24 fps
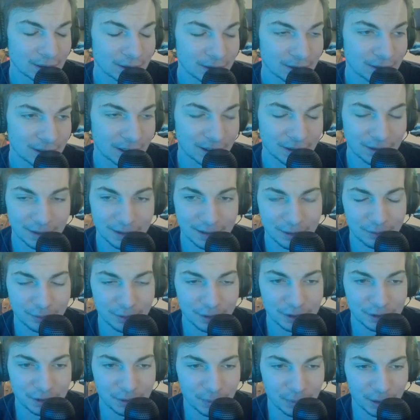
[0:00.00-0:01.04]
kind of like how
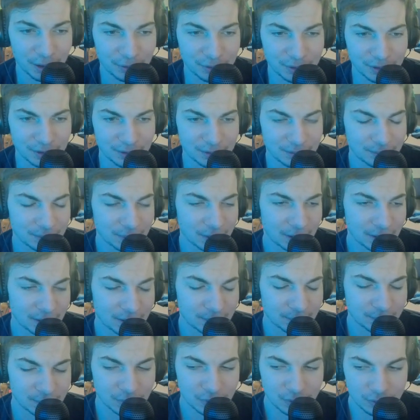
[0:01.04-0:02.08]
A.J. Brown did
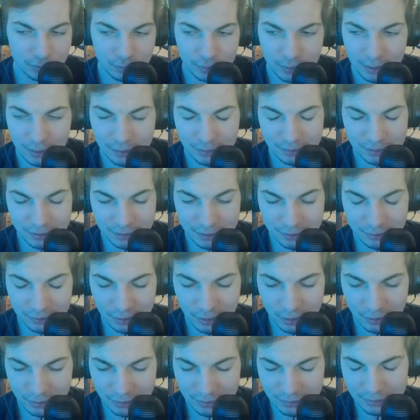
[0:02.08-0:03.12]
while it was a
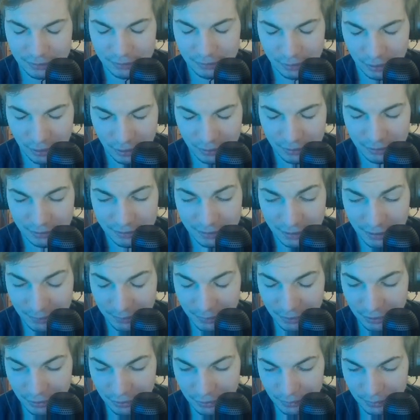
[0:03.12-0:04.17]
long time
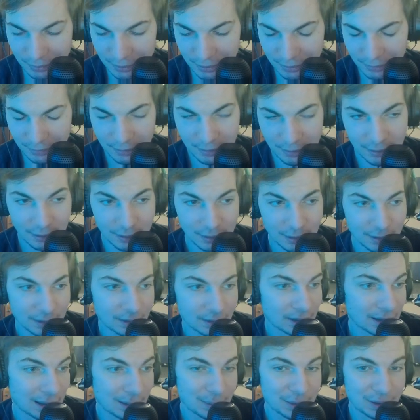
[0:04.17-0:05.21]
ago. But,
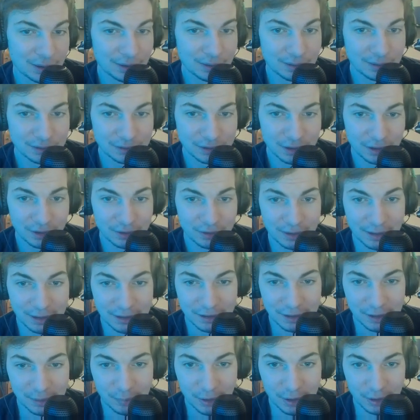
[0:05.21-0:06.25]
I mean, he's not
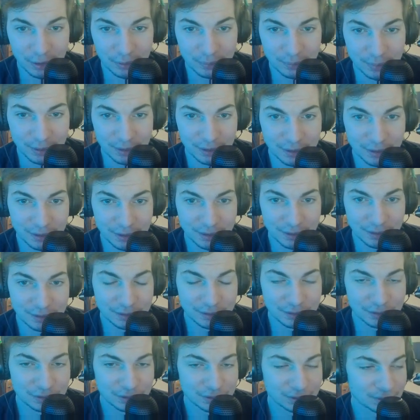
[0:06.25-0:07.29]
A.J. Brown, but he
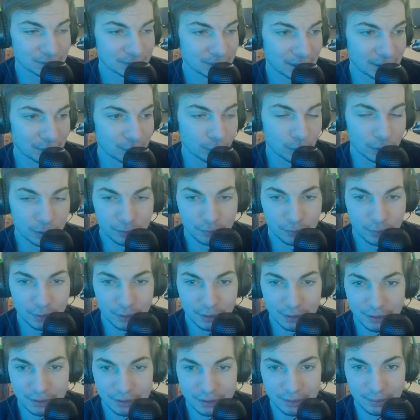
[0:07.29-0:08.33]
is like one of one.
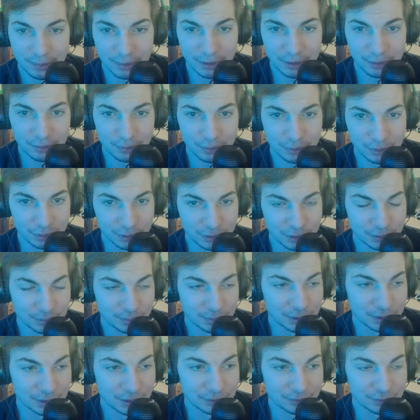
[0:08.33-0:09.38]
He's going to be a really good
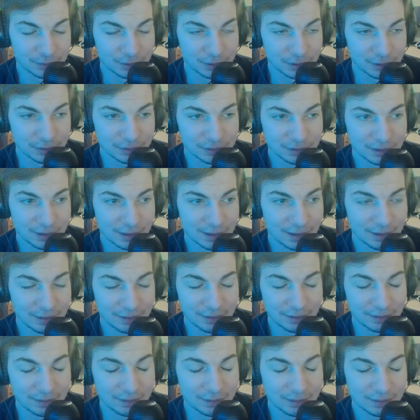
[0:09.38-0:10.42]
player for us. And I
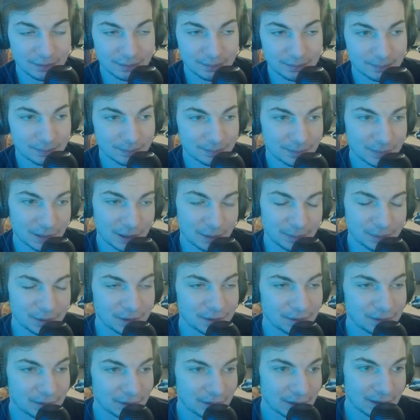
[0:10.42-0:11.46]
think,
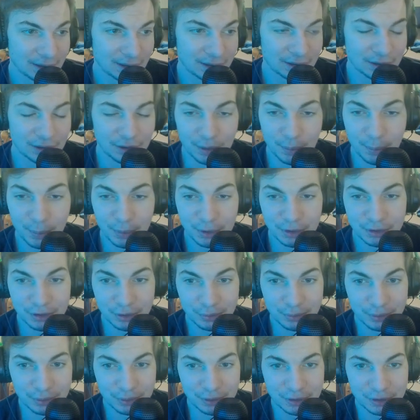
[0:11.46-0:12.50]
the numbers don't
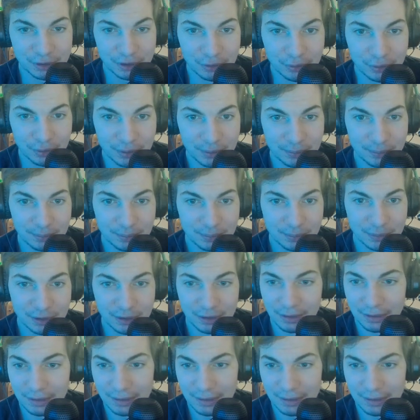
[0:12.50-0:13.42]
really show it. The